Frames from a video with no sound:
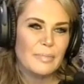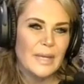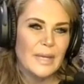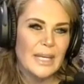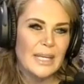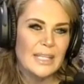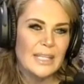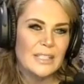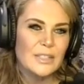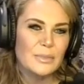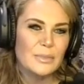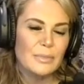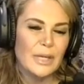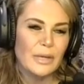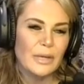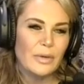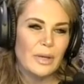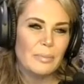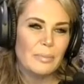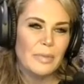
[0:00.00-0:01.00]
But my
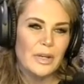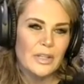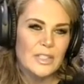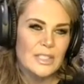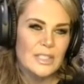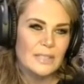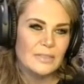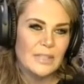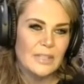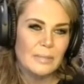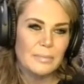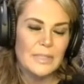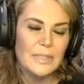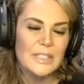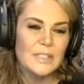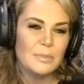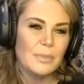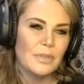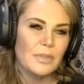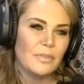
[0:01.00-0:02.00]
grandparents lived up in
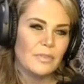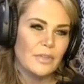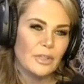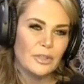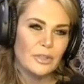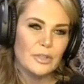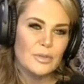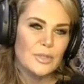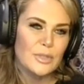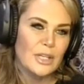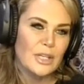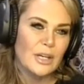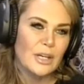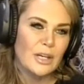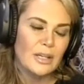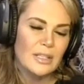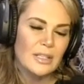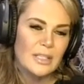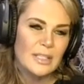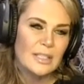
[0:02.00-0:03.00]
Smithfield,
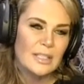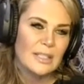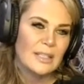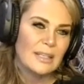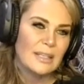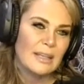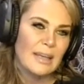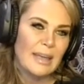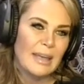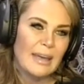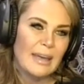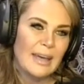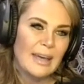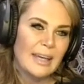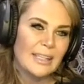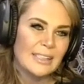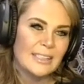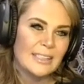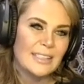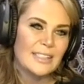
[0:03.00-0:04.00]
Utah,
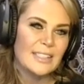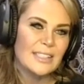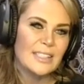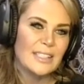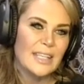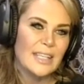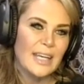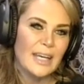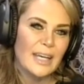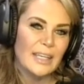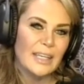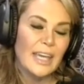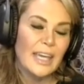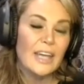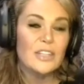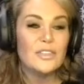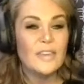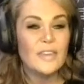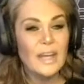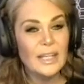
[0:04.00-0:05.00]
and
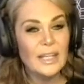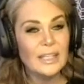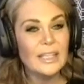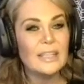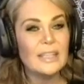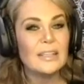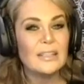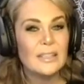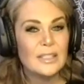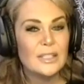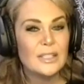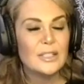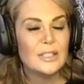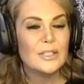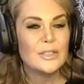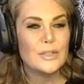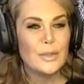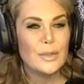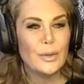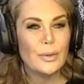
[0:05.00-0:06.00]
Cache Valley.
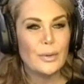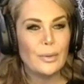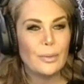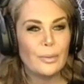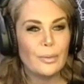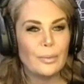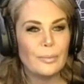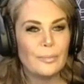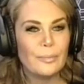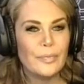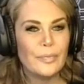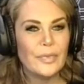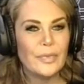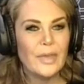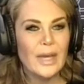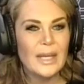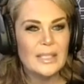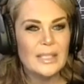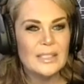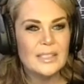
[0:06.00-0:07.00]
So
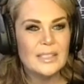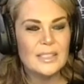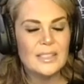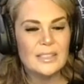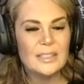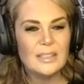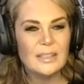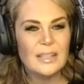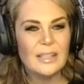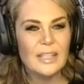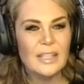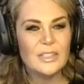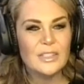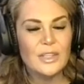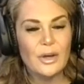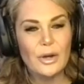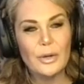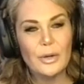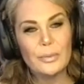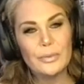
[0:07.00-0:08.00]
that's
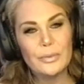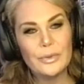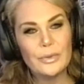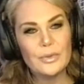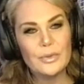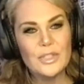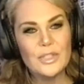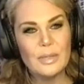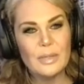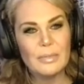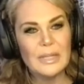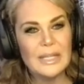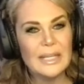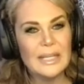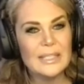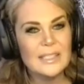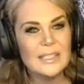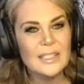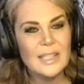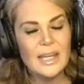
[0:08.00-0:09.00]
our roots on my
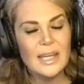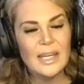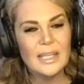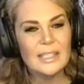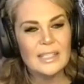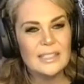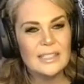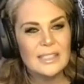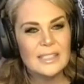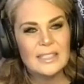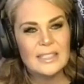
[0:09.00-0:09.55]
dad's side.